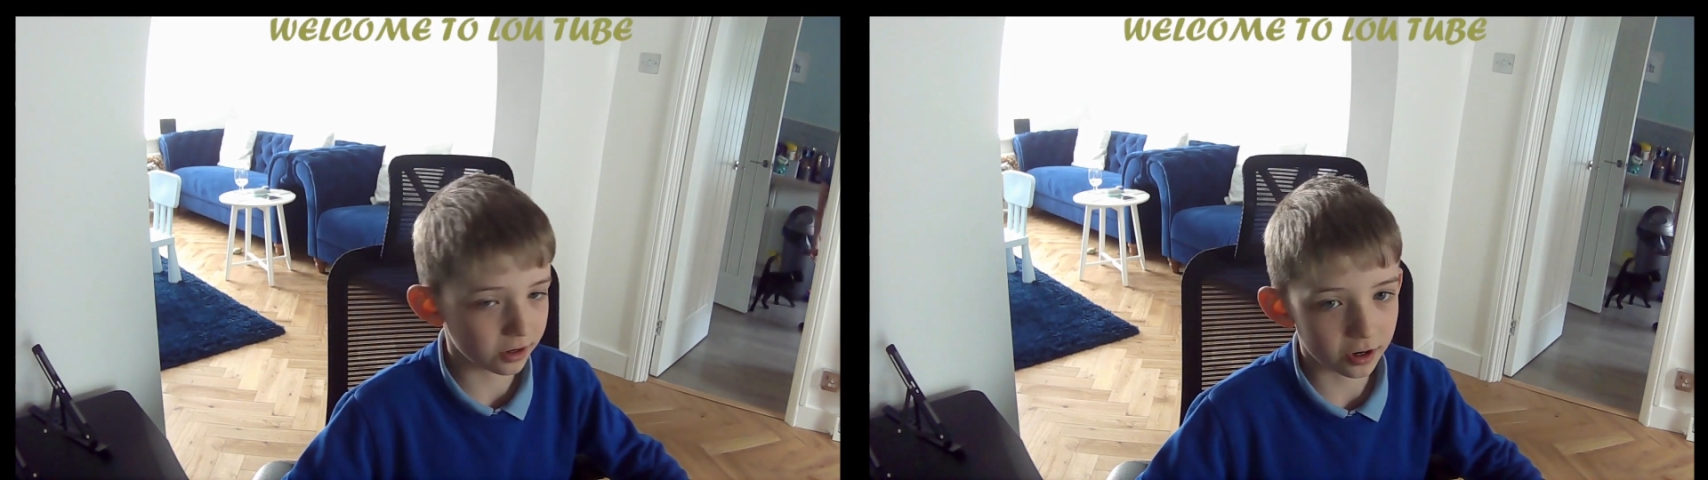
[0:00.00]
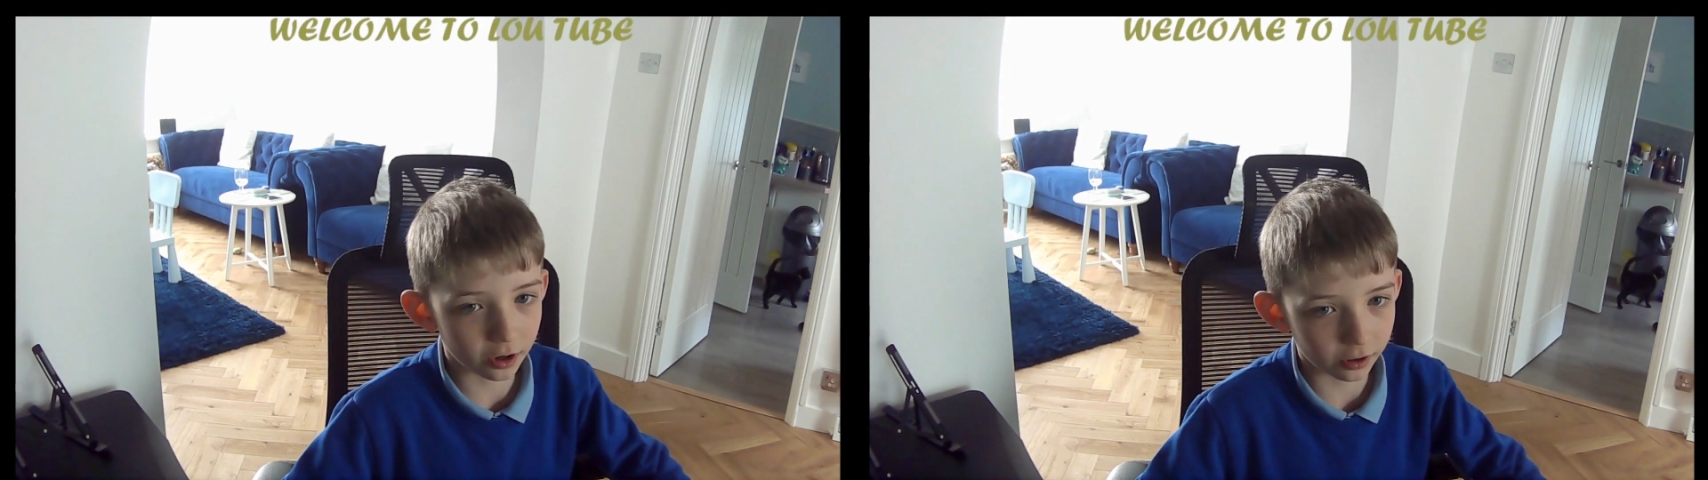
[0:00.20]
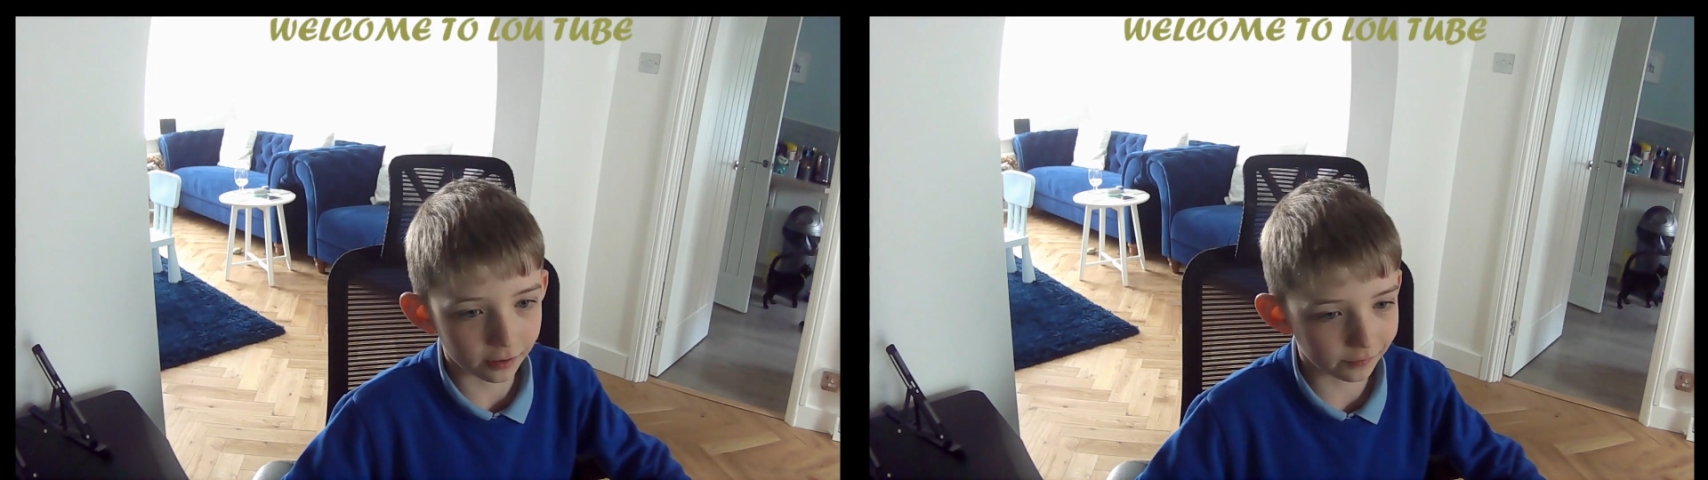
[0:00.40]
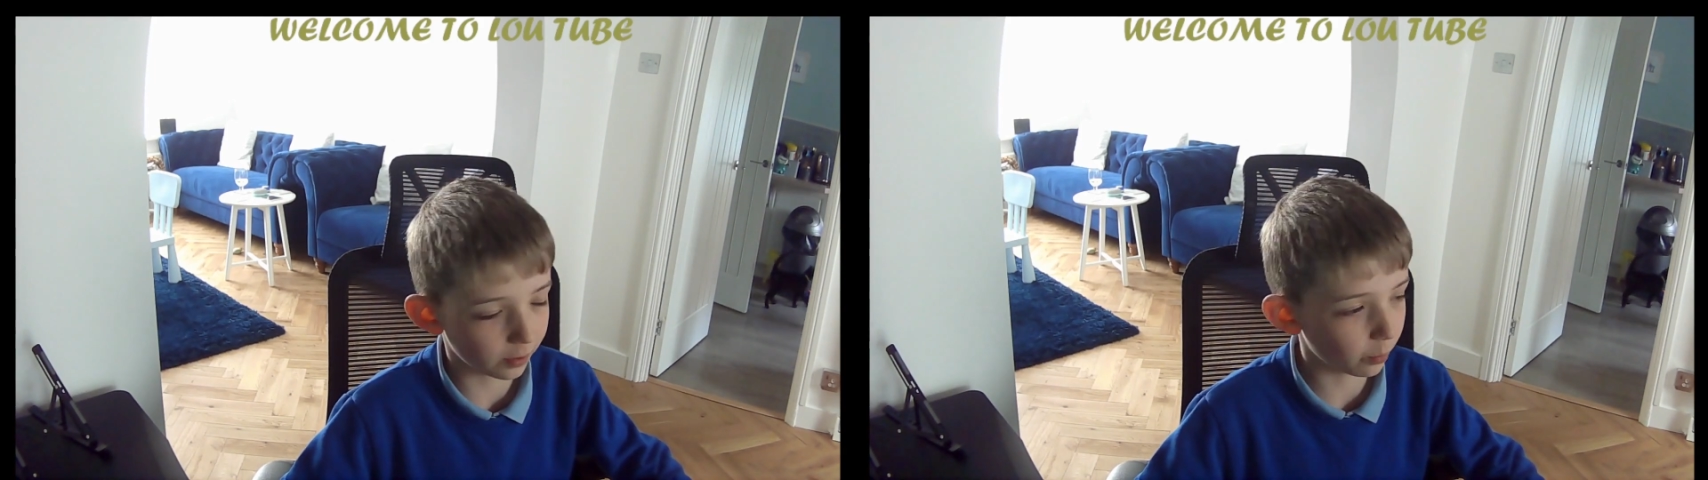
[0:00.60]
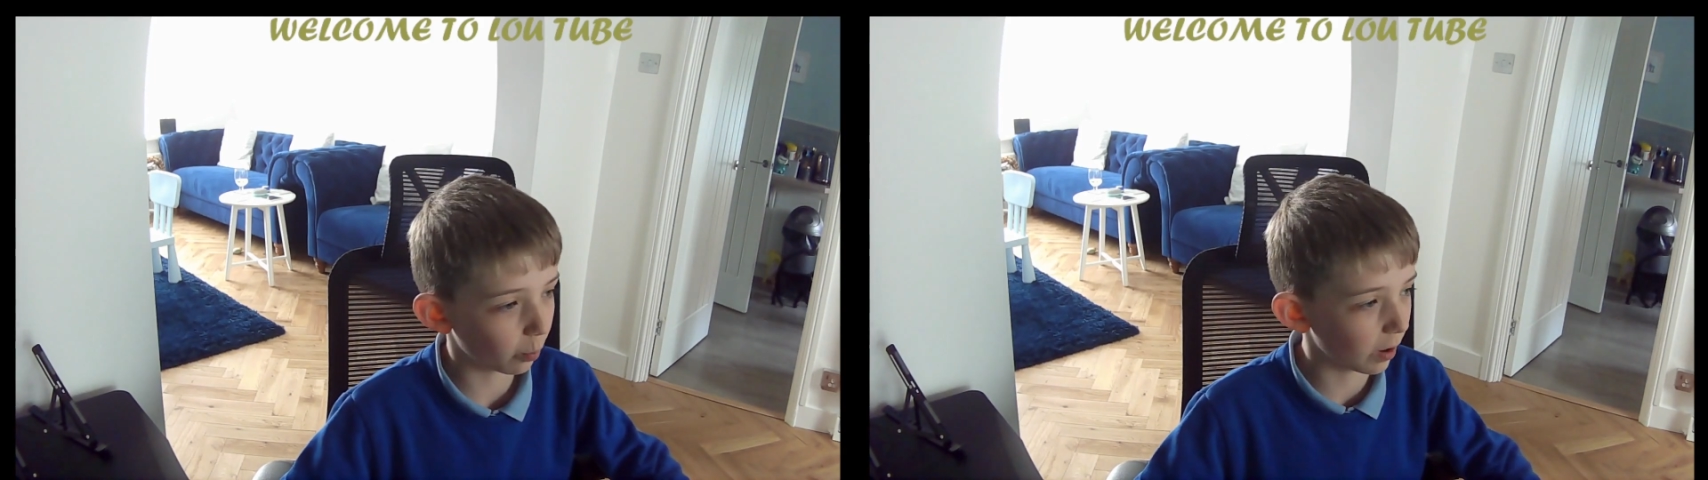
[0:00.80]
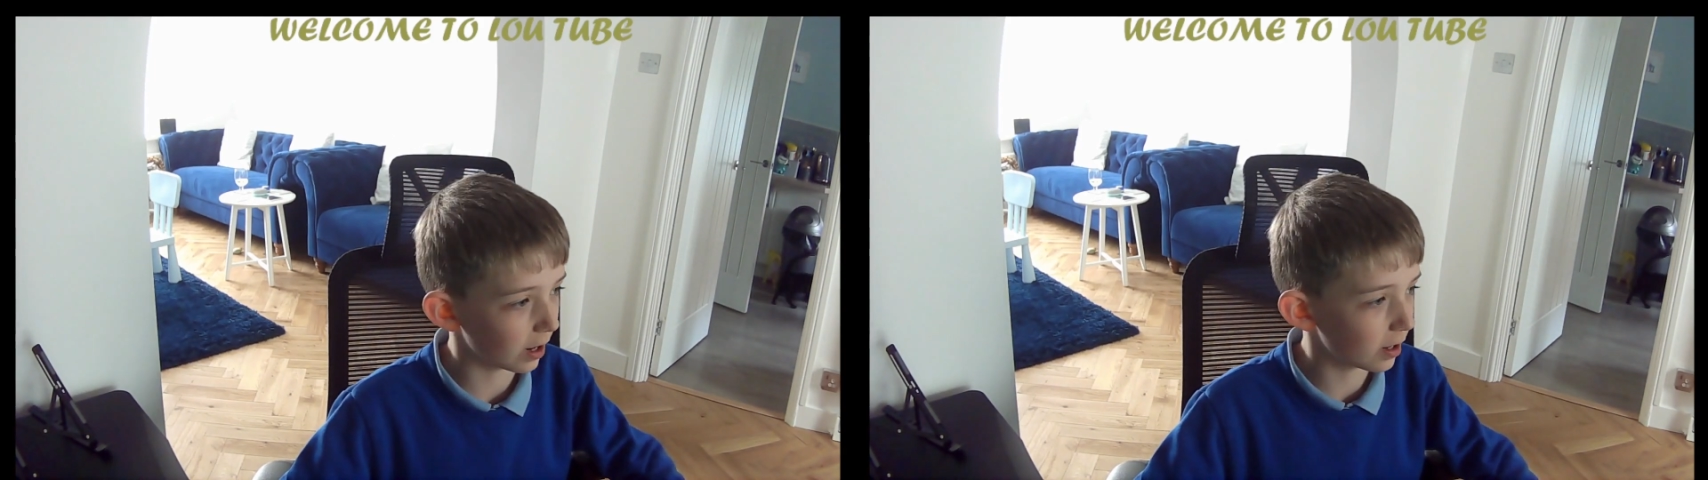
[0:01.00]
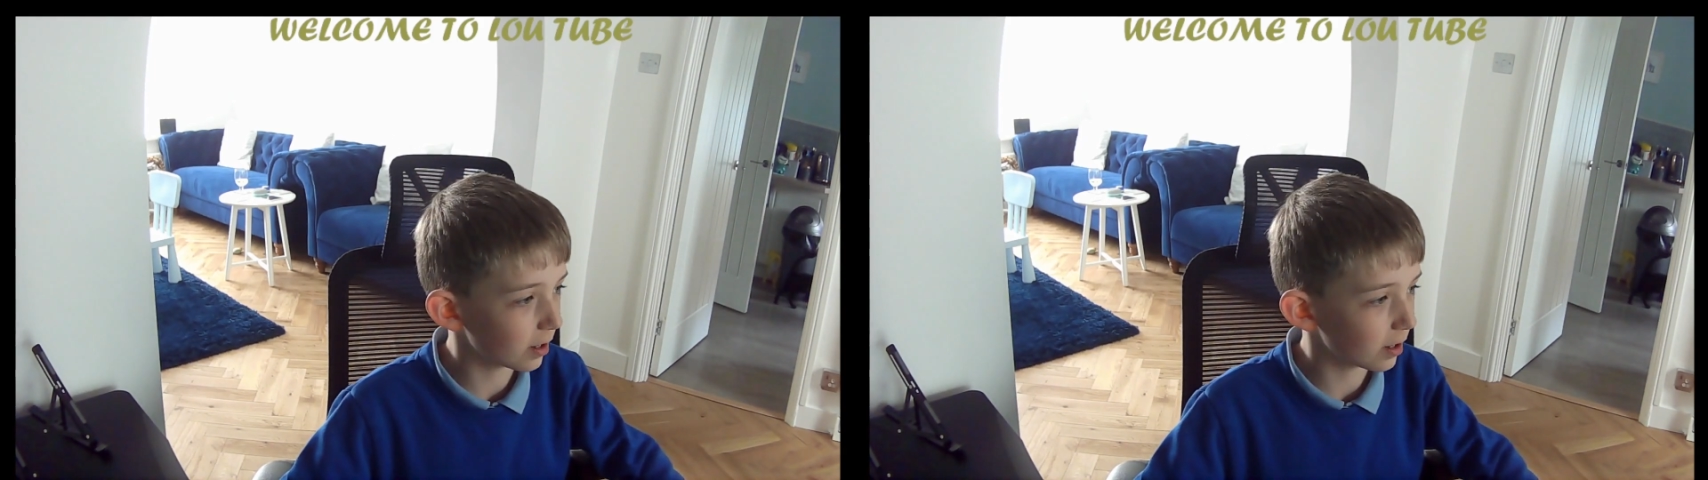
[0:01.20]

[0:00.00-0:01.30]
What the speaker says: none of them win.